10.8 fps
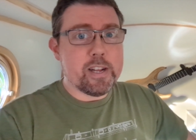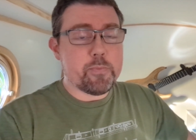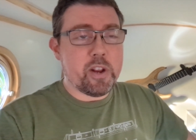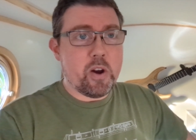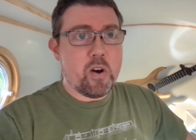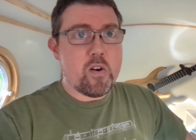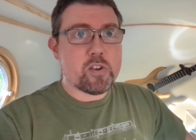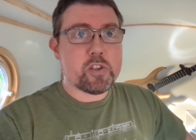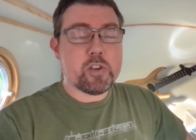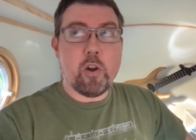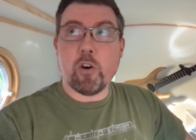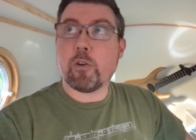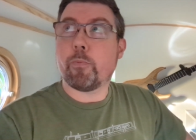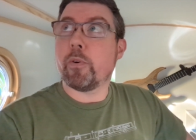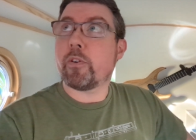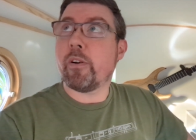it's been a hard slog, but